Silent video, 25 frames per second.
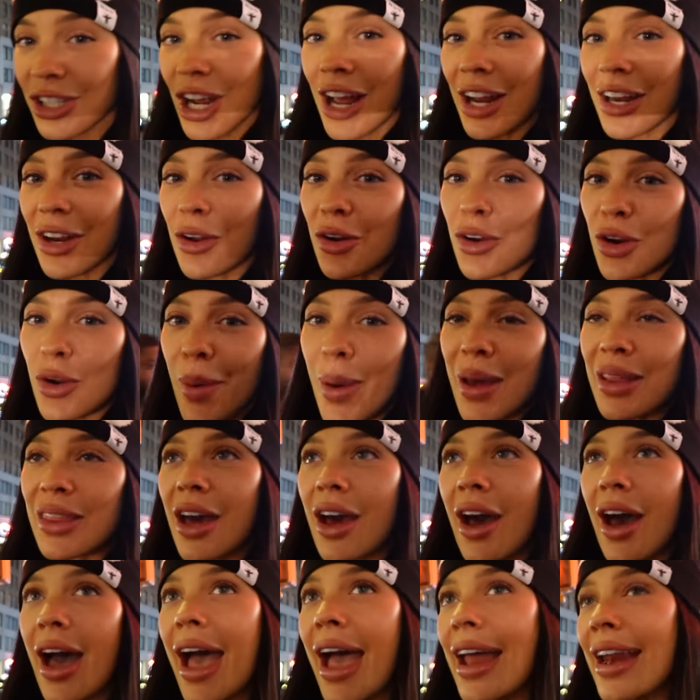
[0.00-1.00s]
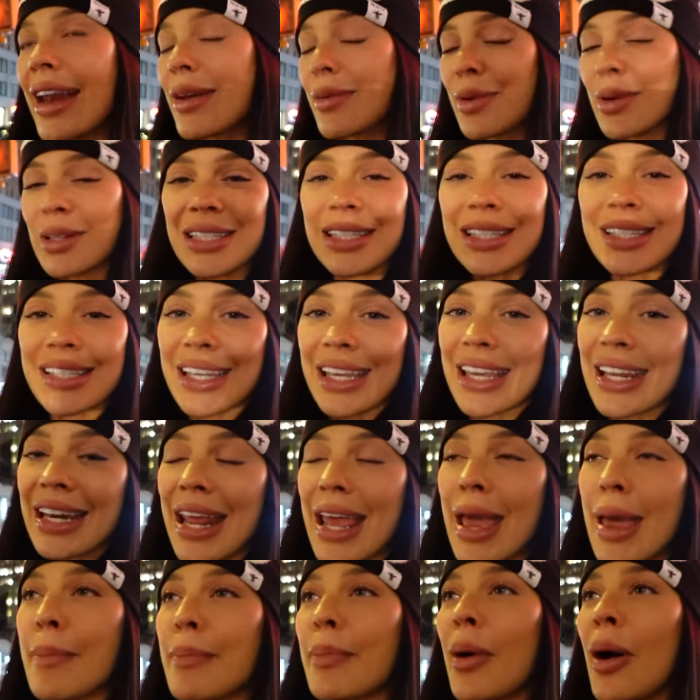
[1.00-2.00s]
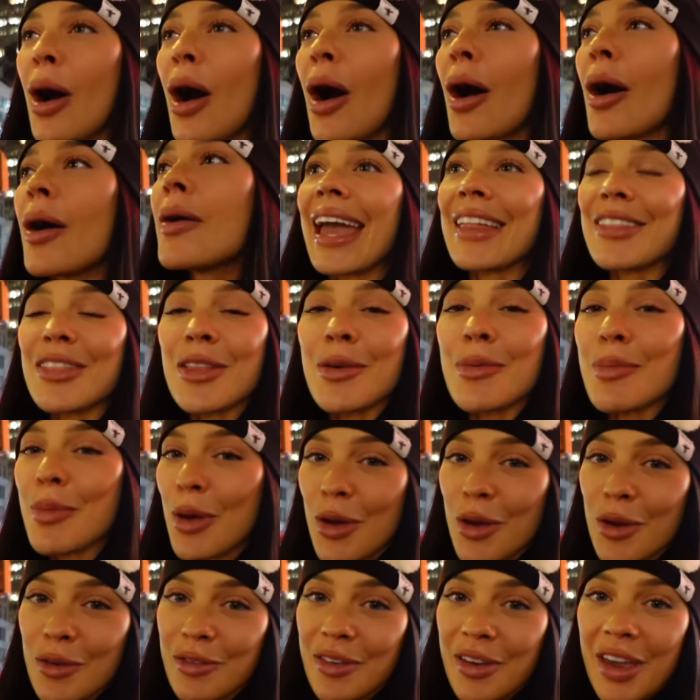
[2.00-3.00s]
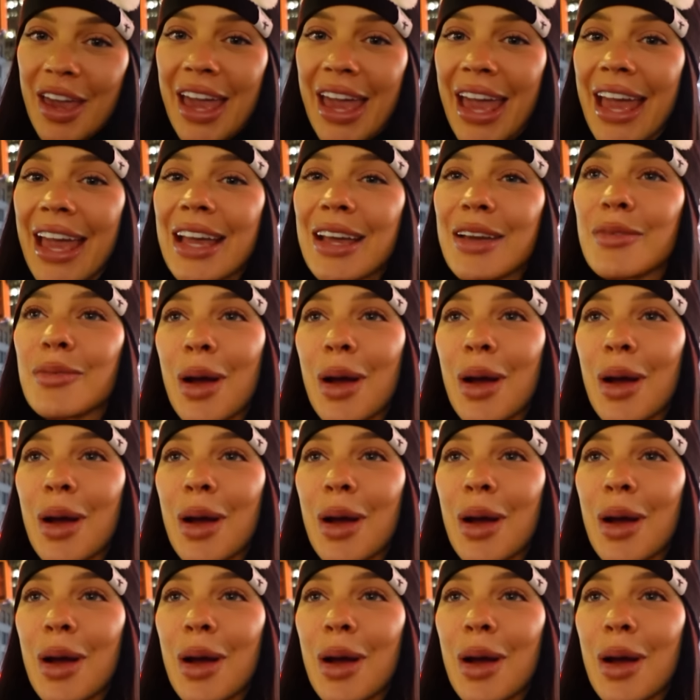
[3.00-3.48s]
I don't know whether anyone's seen it, but in the movie,